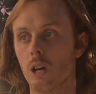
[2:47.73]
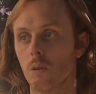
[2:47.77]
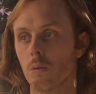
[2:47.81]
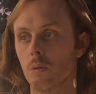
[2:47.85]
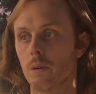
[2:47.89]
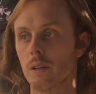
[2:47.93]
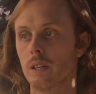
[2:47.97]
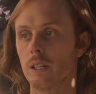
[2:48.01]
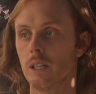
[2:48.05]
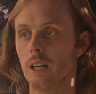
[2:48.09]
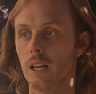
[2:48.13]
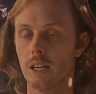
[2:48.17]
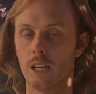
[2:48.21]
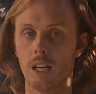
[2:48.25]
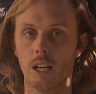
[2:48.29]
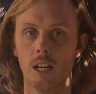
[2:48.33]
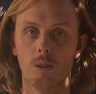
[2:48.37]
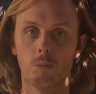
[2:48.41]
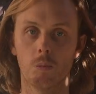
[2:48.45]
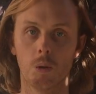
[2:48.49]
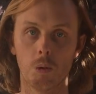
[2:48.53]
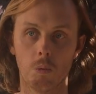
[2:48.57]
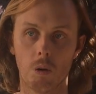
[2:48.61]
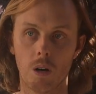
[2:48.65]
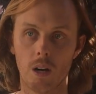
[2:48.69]
we
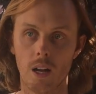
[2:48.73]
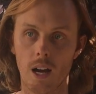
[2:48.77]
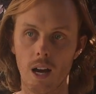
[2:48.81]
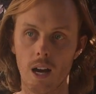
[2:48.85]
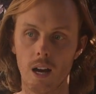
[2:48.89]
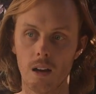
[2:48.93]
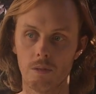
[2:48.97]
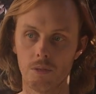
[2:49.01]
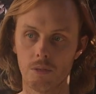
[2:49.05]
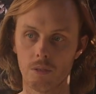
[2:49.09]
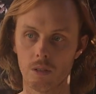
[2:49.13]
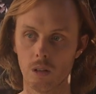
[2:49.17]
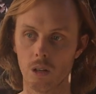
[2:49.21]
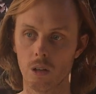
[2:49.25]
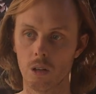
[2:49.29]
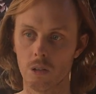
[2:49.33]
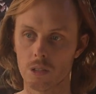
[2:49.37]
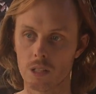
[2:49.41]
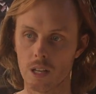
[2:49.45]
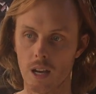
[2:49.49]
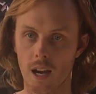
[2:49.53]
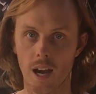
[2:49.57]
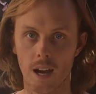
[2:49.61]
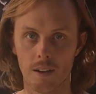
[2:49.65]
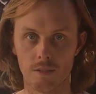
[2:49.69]
want to have
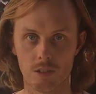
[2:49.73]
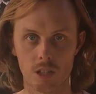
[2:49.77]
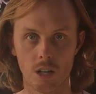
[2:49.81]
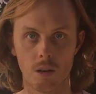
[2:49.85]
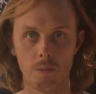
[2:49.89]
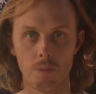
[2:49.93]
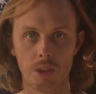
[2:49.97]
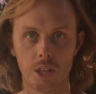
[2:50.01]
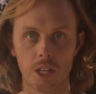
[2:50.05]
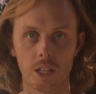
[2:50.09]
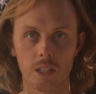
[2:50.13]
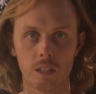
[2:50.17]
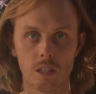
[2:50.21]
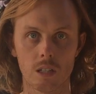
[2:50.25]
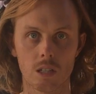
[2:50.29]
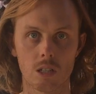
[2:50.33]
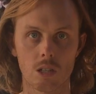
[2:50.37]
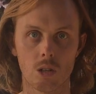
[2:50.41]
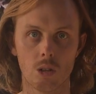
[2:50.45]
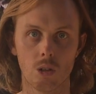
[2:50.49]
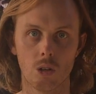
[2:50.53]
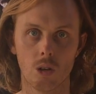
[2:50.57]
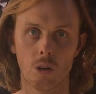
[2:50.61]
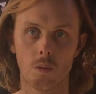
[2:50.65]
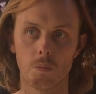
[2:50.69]
clothes that have some thickness
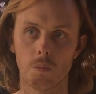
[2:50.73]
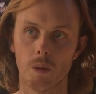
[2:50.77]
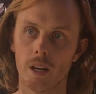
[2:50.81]
to them.